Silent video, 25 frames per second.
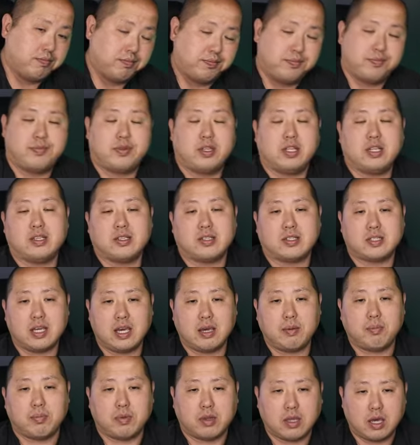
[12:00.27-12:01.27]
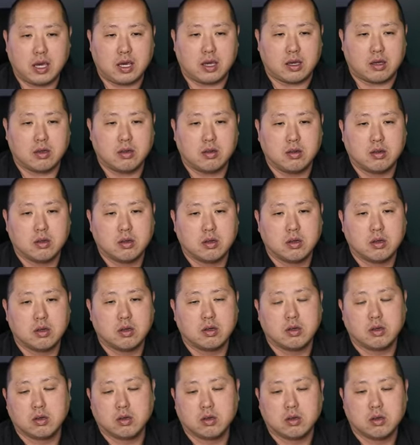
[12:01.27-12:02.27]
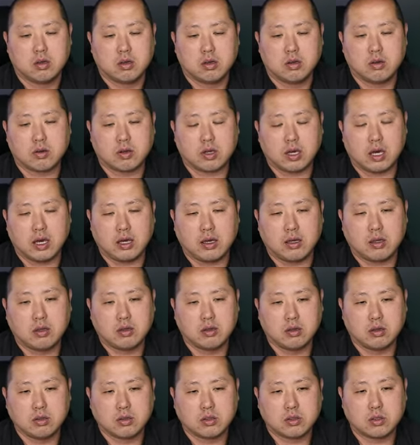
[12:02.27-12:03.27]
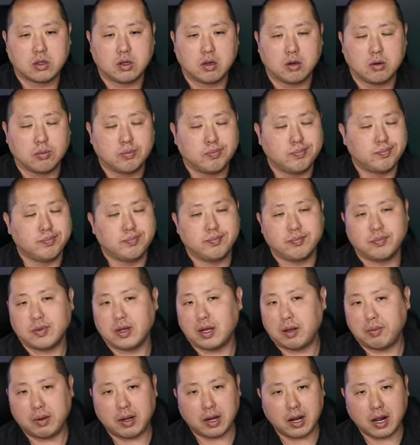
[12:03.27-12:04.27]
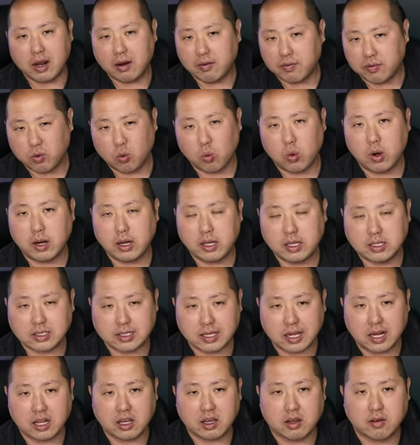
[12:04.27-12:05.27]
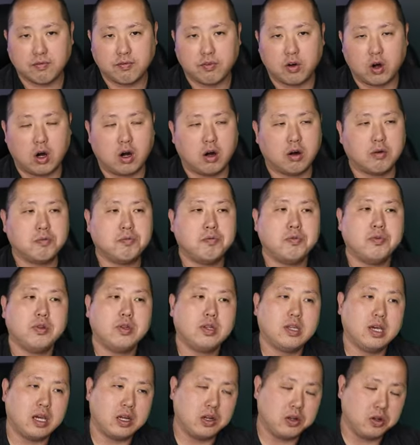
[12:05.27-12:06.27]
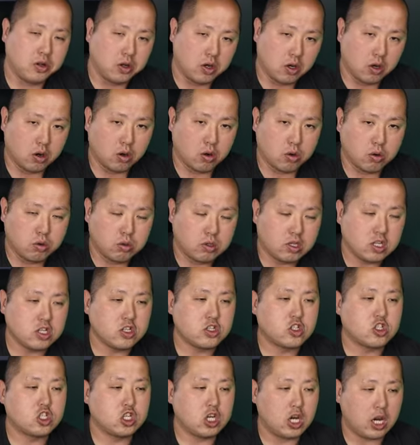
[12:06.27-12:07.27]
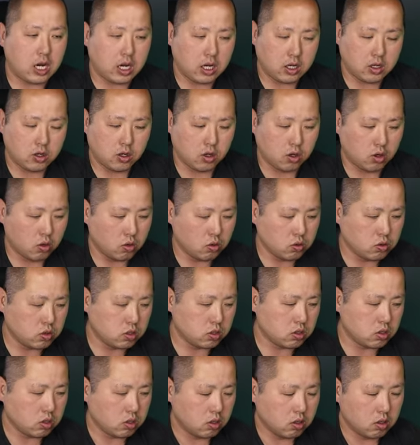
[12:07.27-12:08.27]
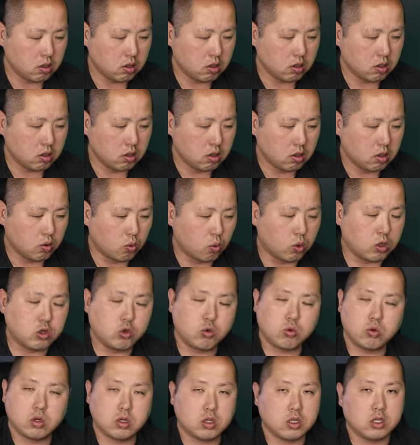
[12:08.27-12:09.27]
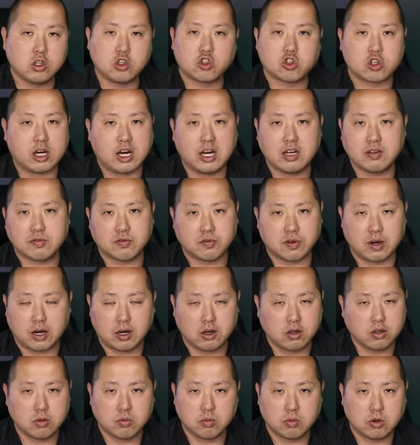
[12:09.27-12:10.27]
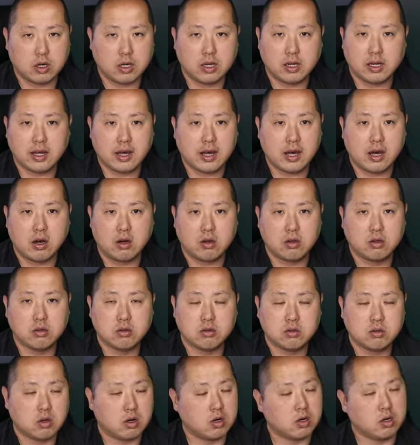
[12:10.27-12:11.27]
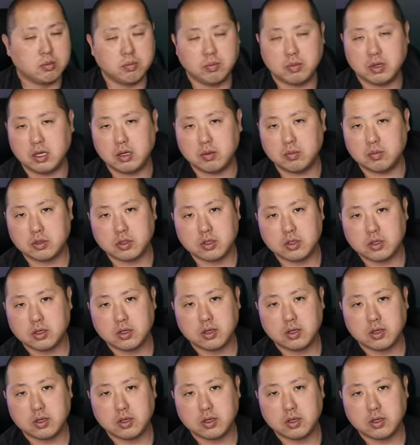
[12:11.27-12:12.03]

did the same thing, okay? So, I mean, everyone is getting involved. They know, these chain knows, what really drives volume right now are the memes,